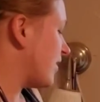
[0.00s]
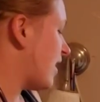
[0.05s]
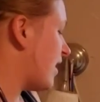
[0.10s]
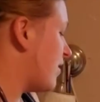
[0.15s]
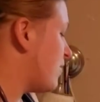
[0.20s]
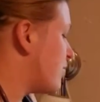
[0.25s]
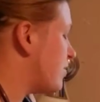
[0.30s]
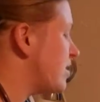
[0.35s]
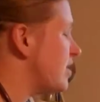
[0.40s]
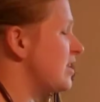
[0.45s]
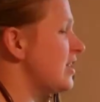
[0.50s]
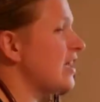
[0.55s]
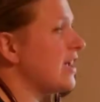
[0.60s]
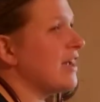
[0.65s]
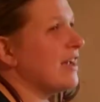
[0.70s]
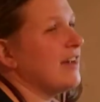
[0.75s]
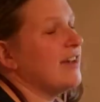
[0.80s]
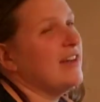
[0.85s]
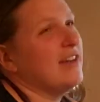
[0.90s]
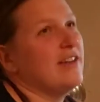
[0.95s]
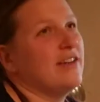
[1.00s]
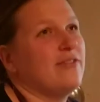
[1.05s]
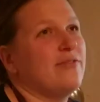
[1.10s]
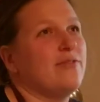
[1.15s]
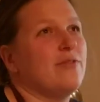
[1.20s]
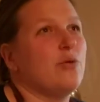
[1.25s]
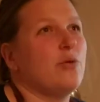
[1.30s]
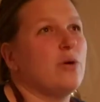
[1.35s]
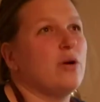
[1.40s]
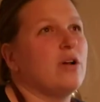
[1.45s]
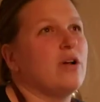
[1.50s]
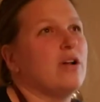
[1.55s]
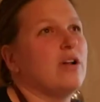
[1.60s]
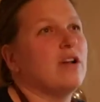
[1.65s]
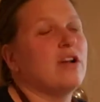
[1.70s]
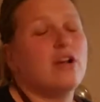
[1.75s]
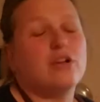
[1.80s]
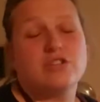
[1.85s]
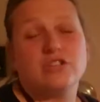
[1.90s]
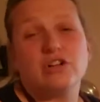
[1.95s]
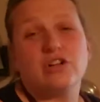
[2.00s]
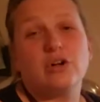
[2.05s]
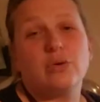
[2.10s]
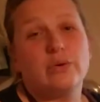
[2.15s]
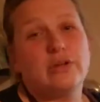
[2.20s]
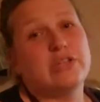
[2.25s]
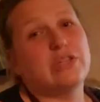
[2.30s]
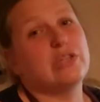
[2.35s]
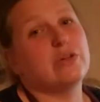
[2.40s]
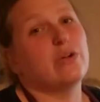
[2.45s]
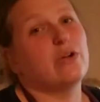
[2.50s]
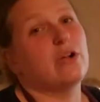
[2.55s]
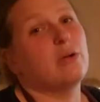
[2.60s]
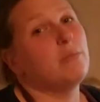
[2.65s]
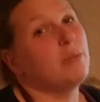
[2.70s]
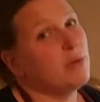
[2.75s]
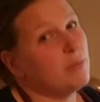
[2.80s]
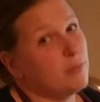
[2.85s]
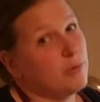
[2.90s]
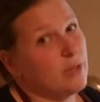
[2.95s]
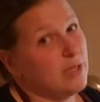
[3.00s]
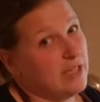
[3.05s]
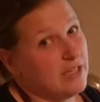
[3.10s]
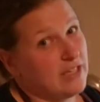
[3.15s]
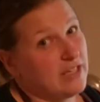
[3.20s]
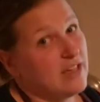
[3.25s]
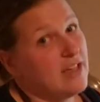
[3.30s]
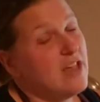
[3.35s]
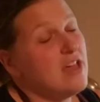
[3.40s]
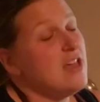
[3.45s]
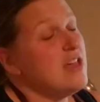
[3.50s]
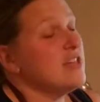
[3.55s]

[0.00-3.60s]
I would, start going through our bubble heat.